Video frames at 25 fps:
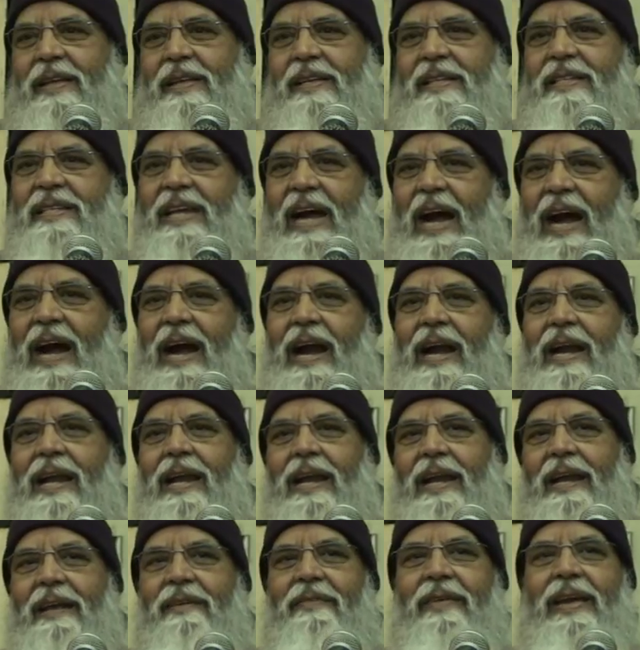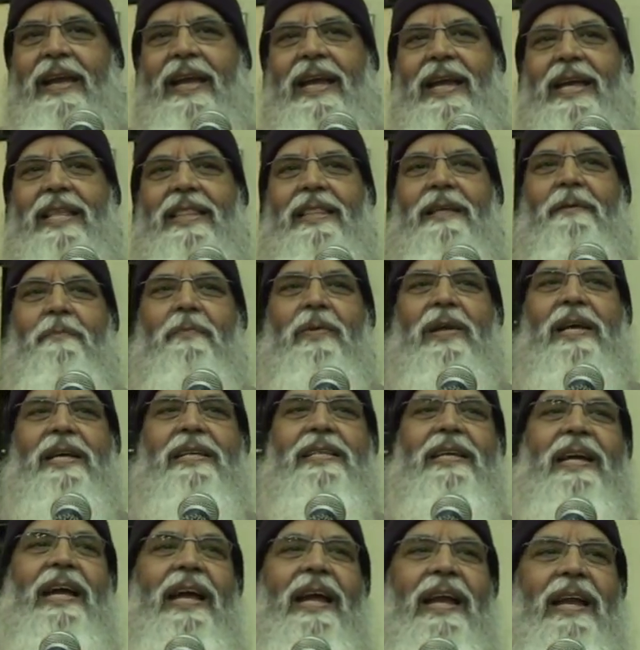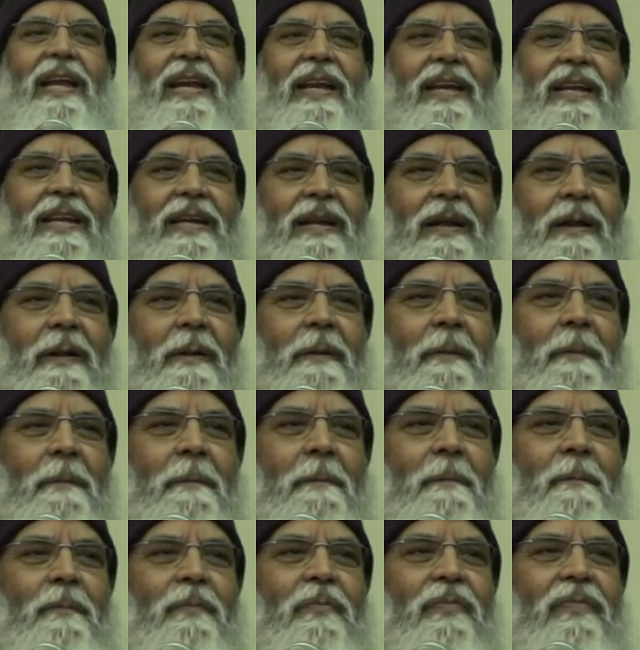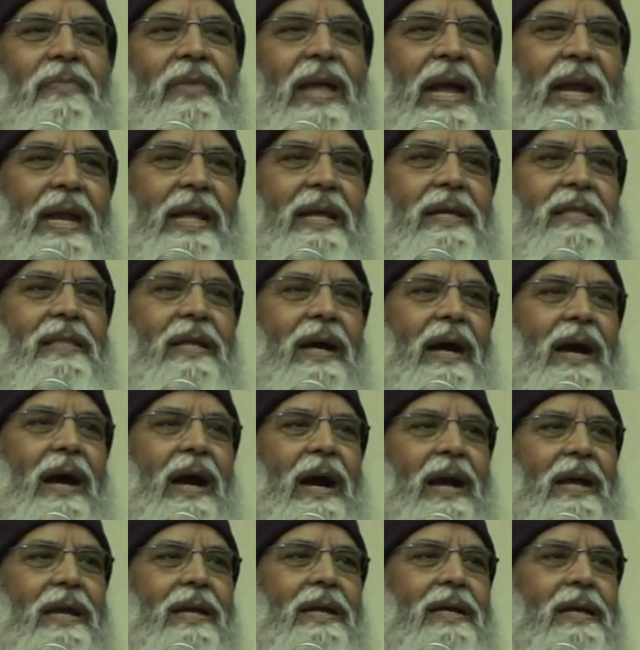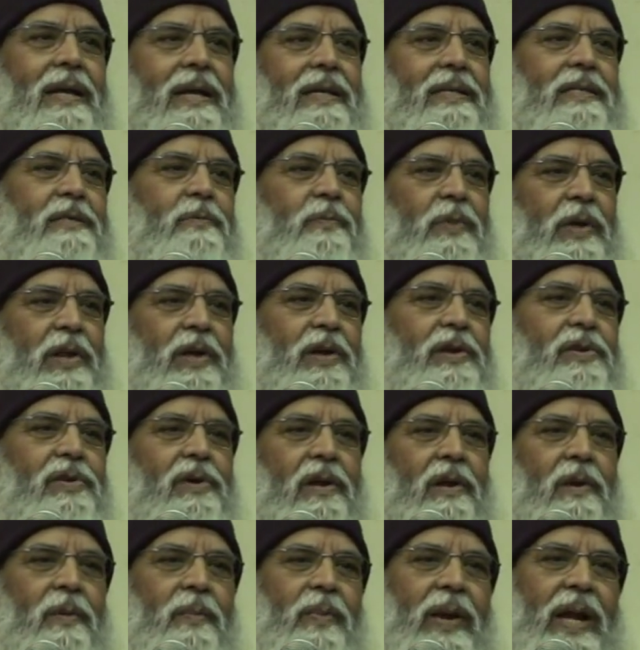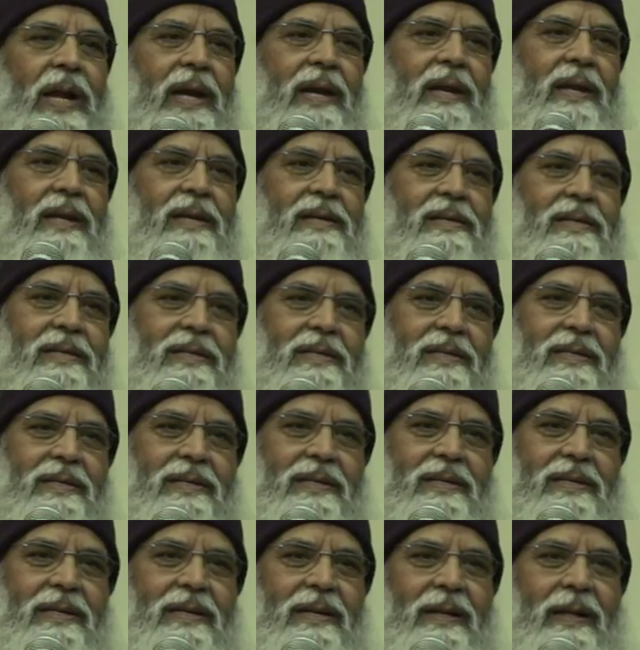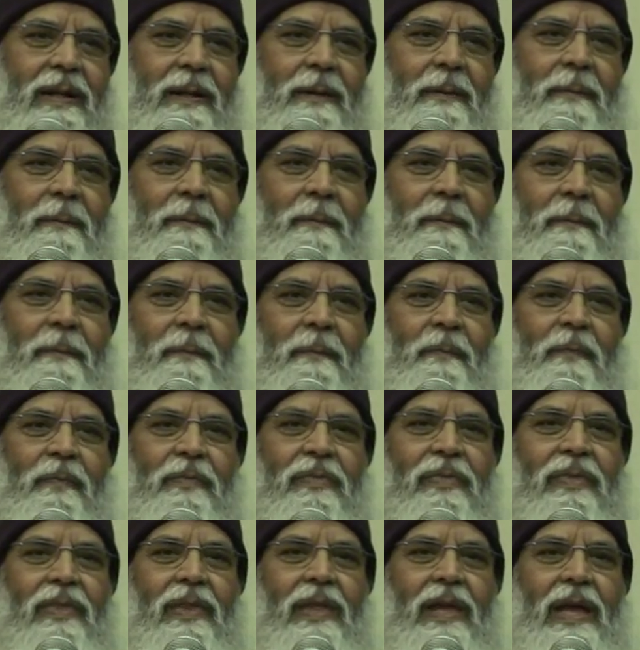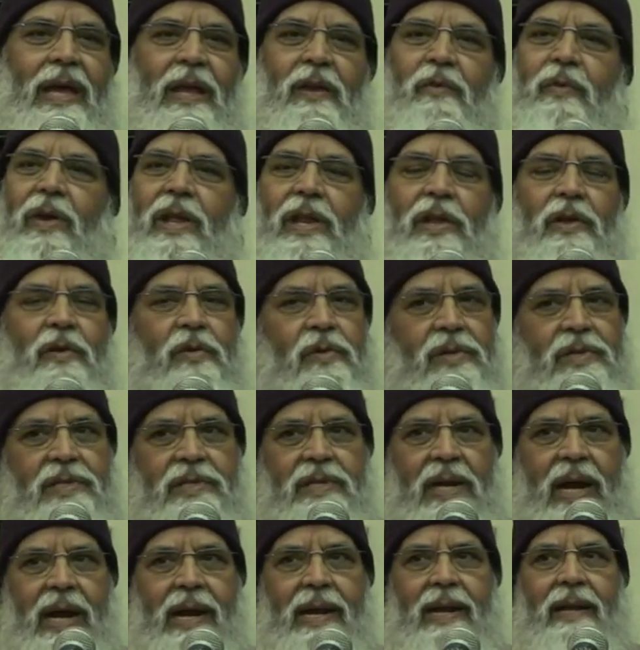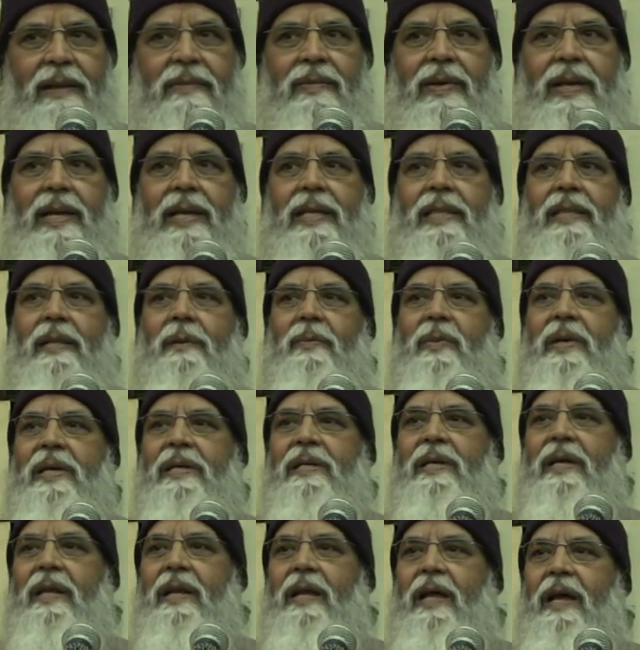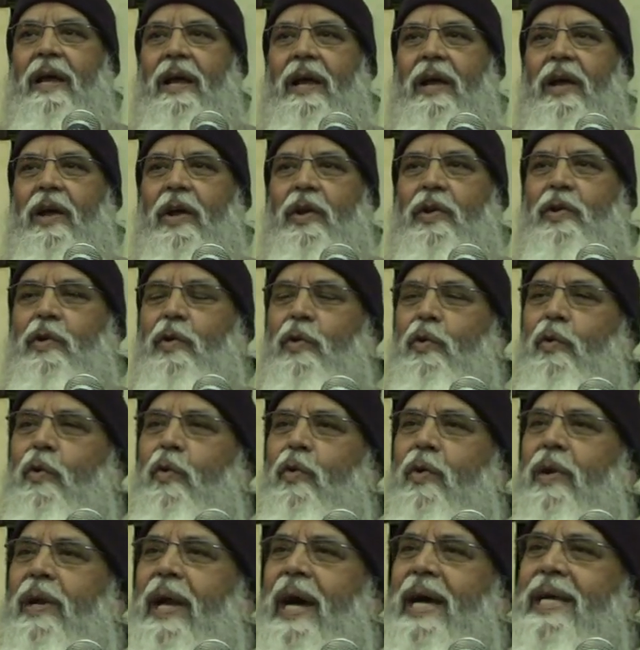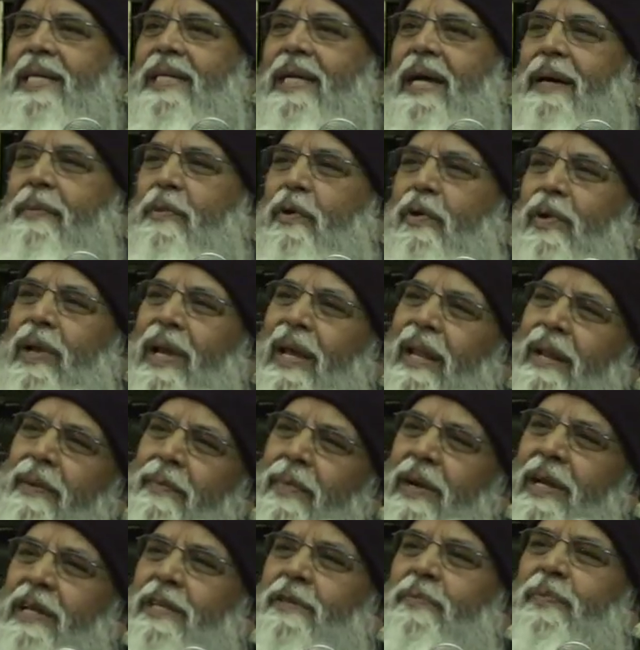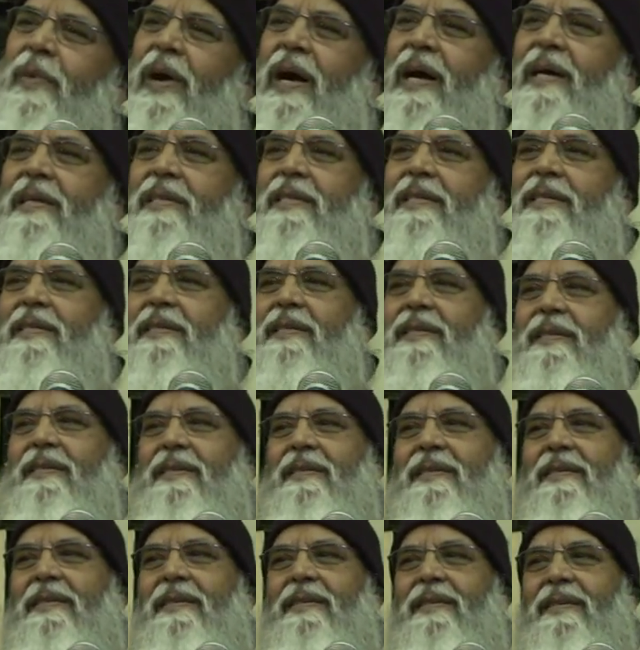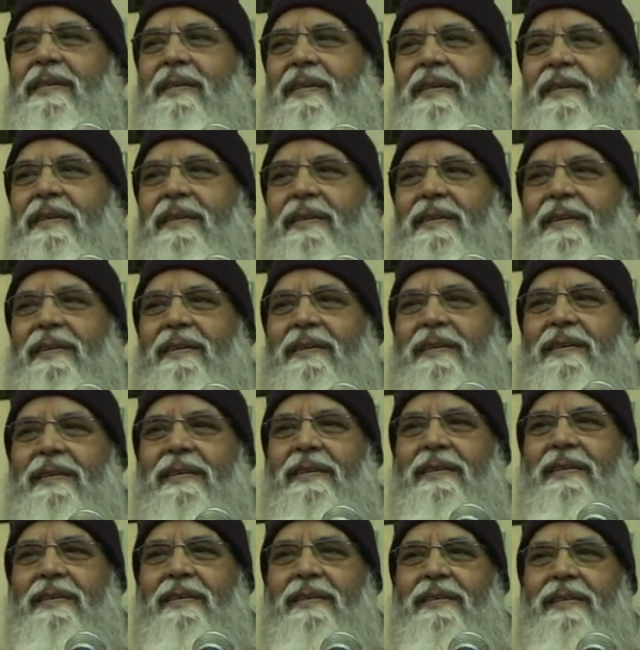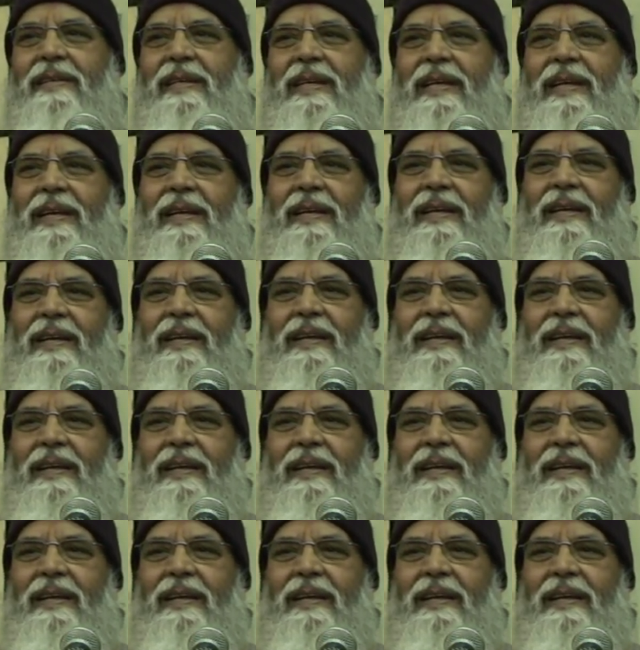start living in the present that is the highest spiritual practice. And when you start living in the present, you don't ask about anybody's past. See?